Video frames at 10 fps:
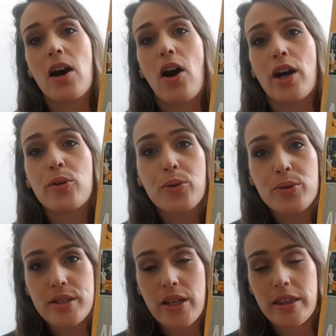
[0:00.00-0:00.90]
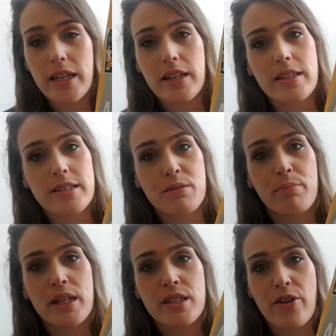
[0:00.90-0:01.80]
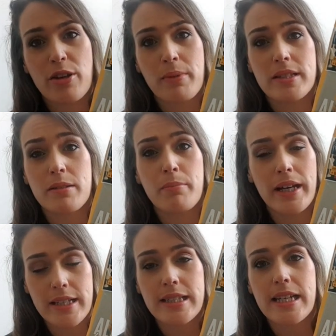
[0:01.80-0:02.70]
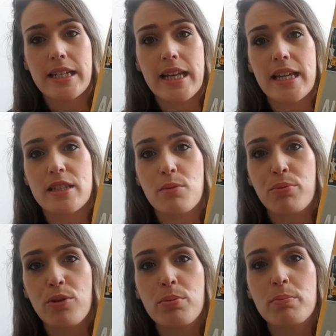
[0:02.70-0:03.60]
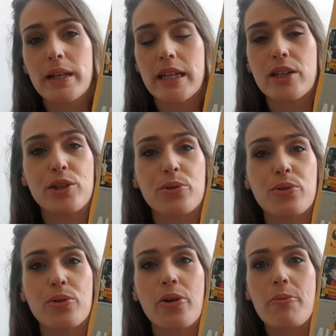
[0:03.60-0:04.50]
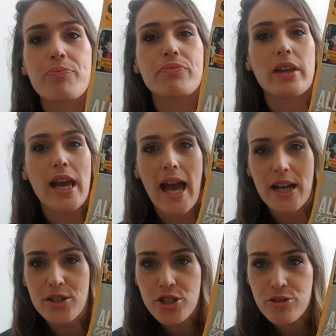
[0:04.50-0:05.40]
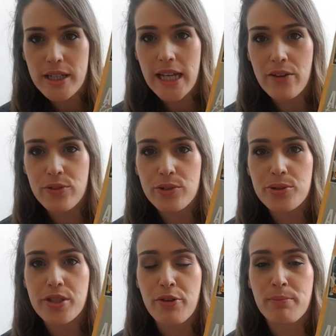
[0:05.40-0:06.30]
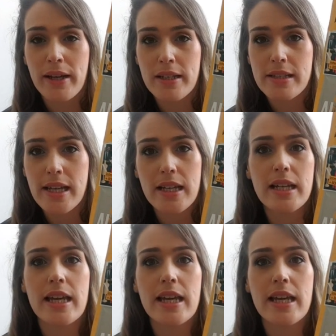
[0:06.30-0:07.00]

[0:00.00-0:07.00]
I also think that Simply Sewing magazine is probably your entry-level sewing magazine.